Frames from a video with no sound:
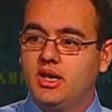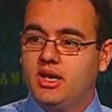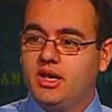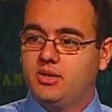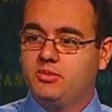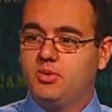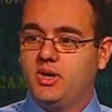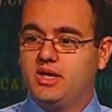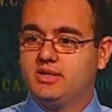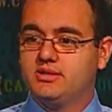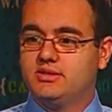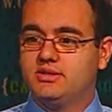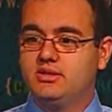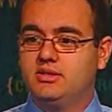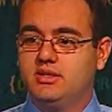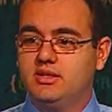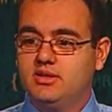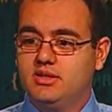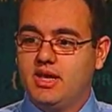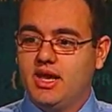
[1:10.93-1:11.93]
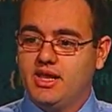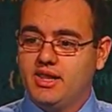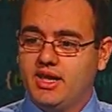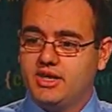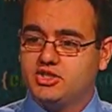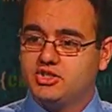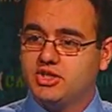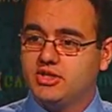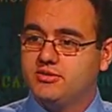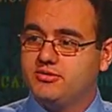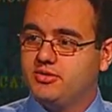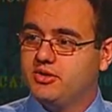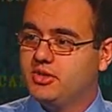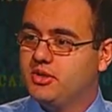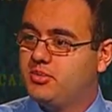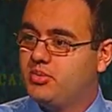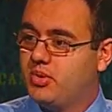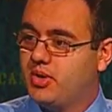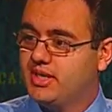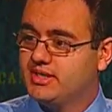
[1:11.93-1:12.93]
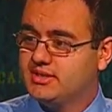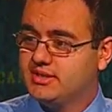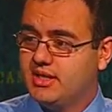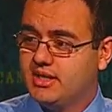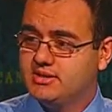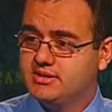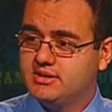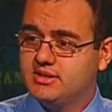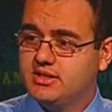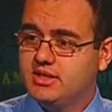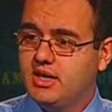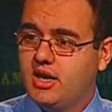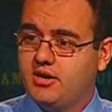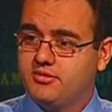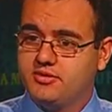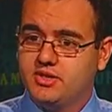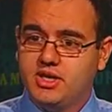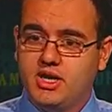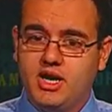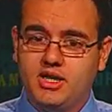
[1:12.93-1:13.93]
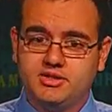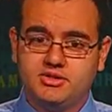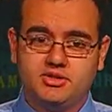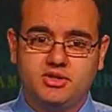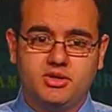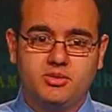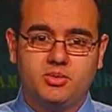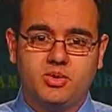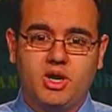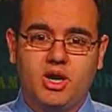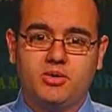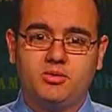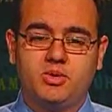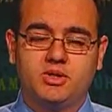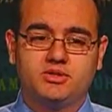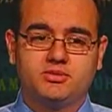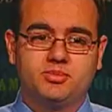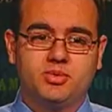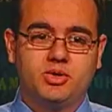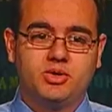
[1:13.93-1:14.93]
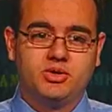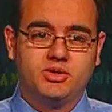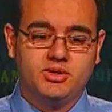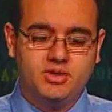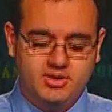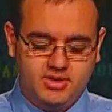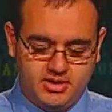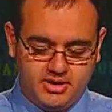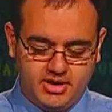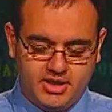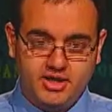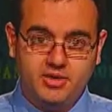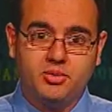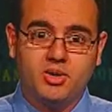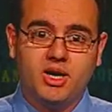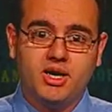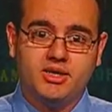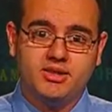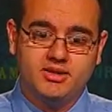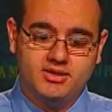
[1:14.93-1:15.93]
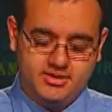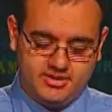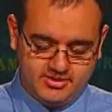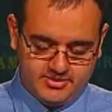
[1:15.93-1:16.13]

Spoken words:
It was the election for the presidency of the country where I was born, Iran.